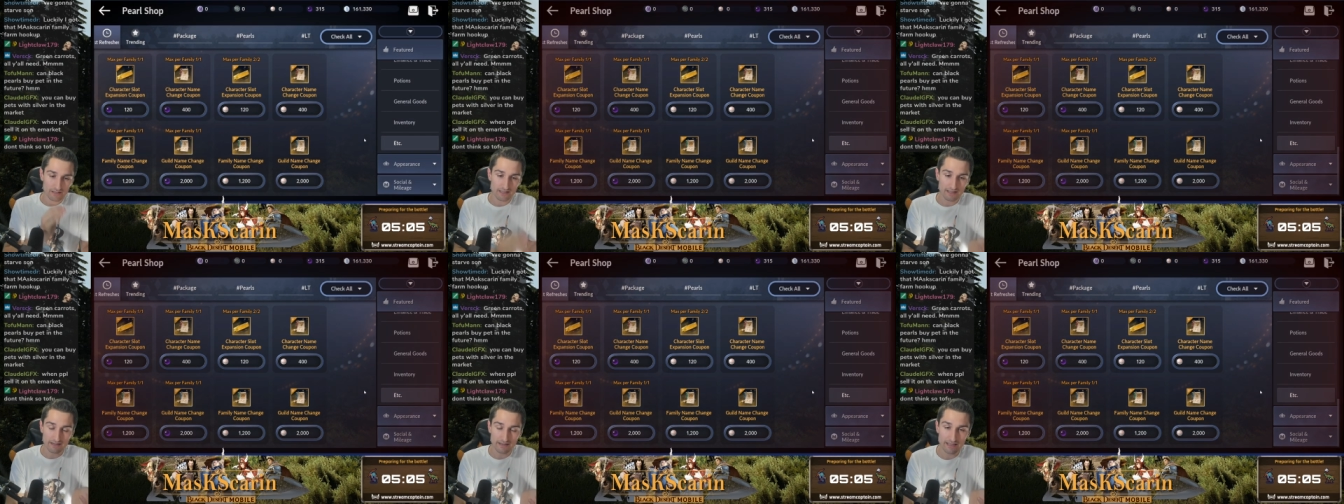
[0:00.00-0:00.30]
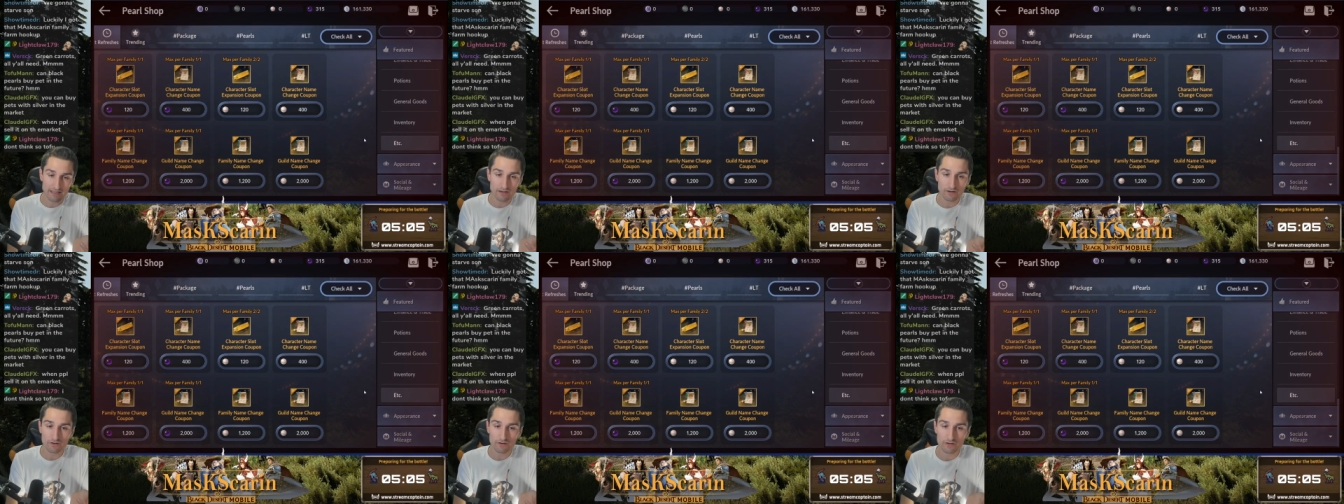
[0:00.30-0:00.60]
You
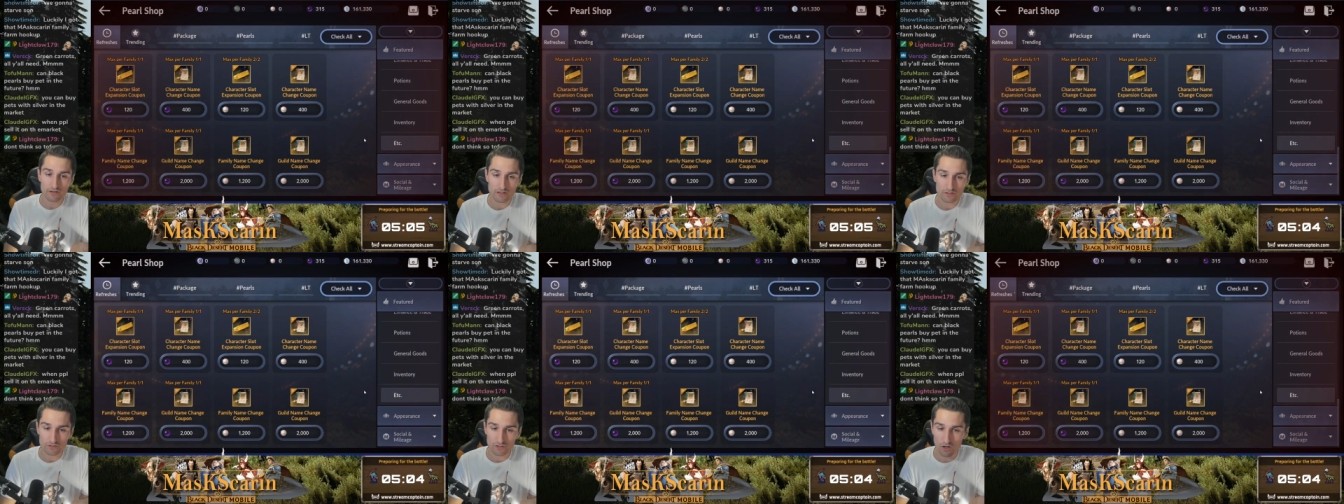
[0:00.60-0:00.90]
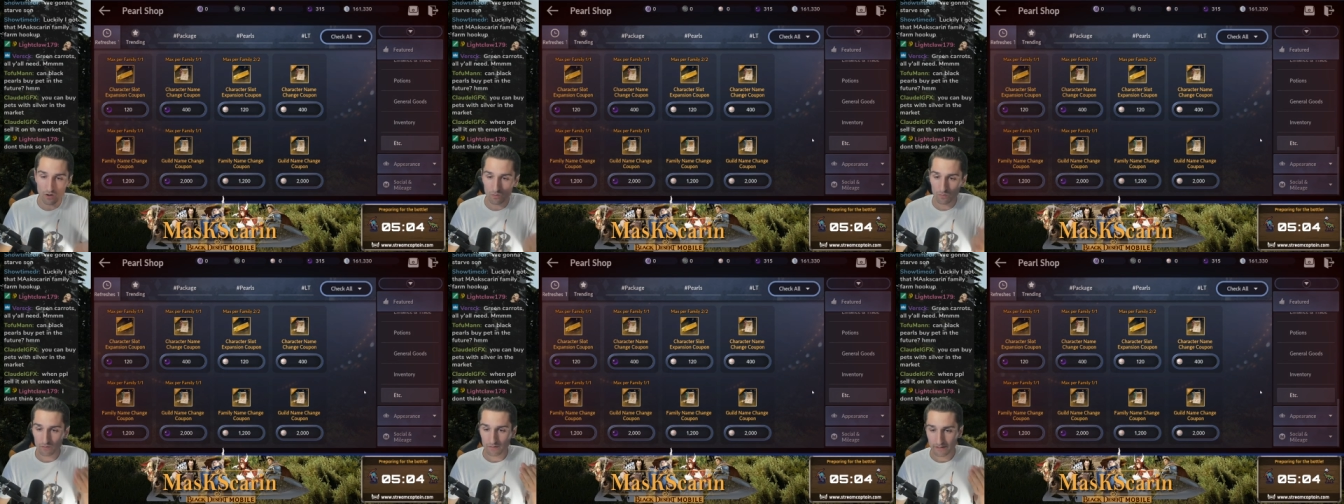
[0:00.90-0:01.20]
need it or you
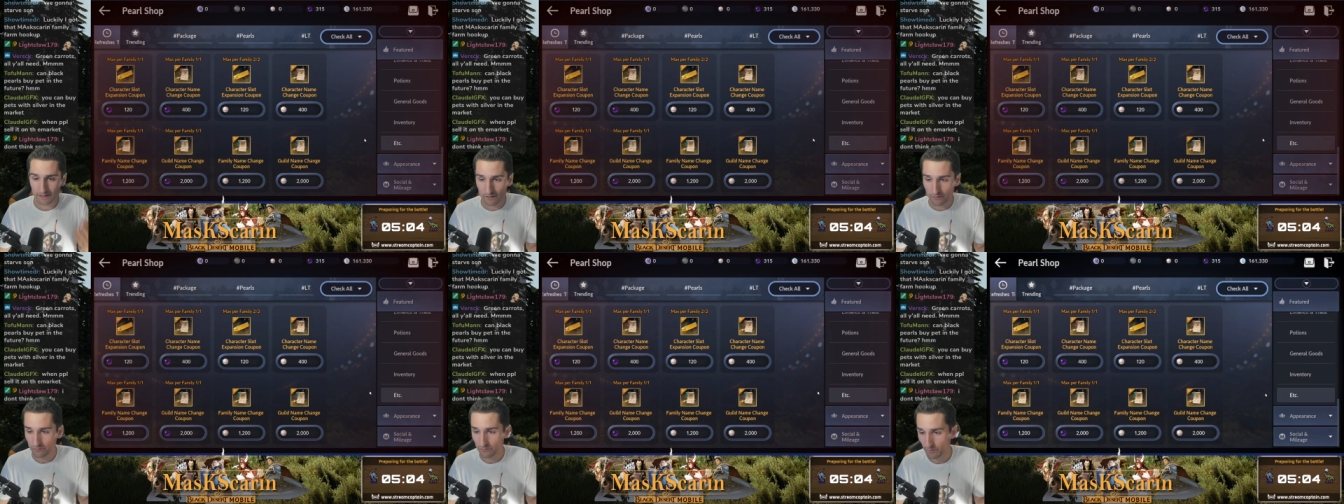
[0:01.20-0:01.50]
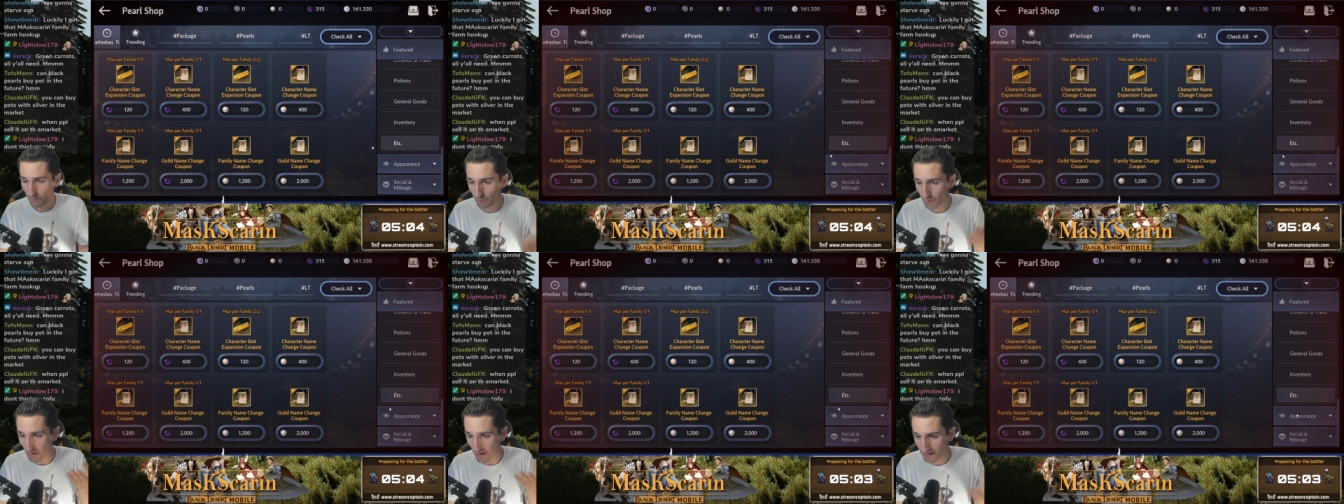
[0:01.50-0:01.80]
don't. Here's
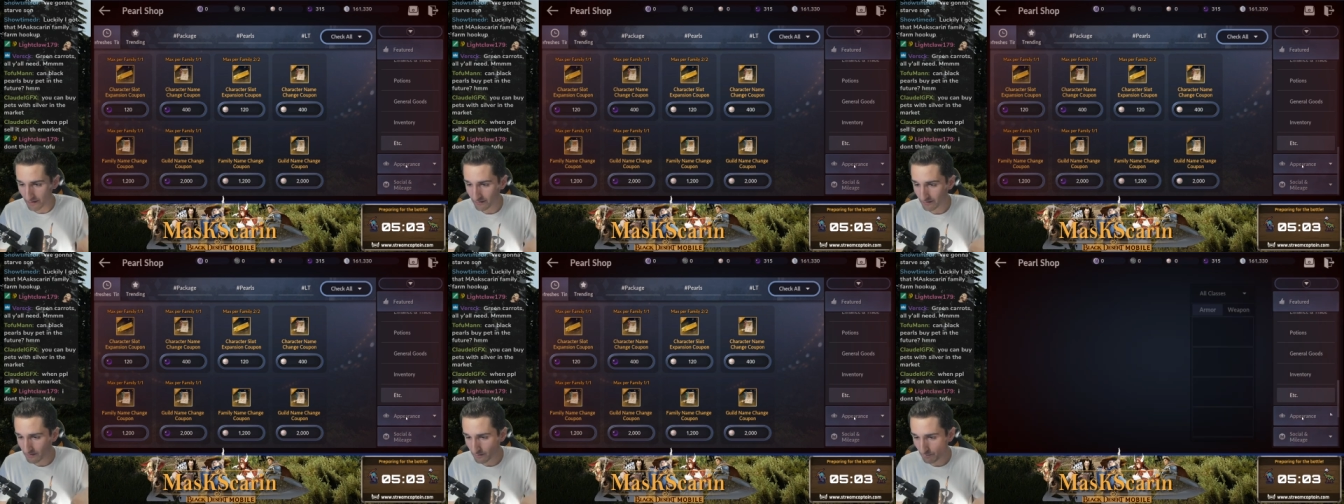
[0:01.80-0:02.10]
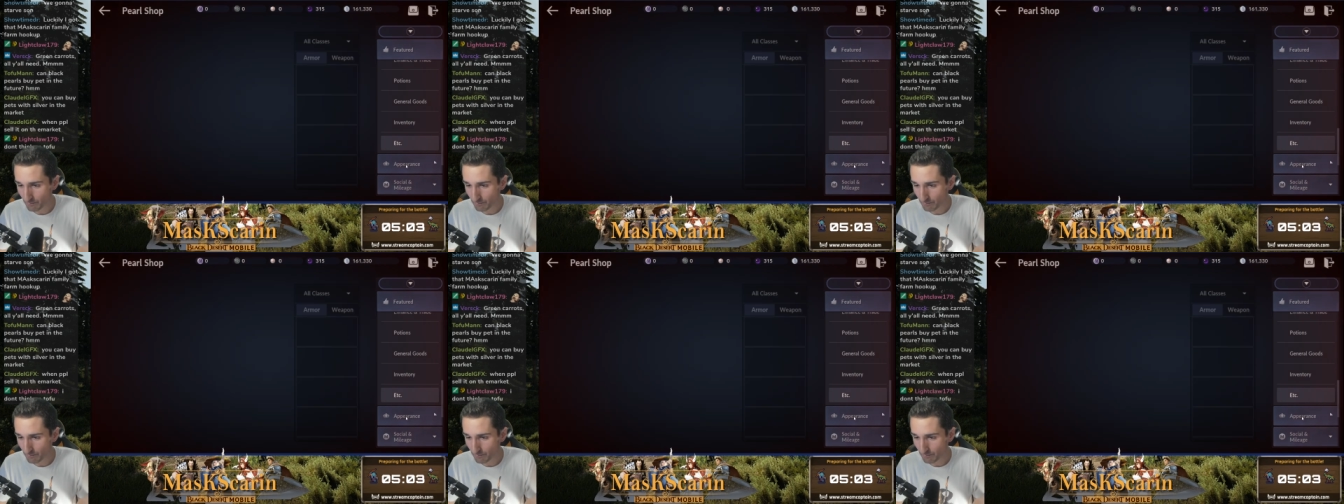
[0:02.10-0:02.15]
the price.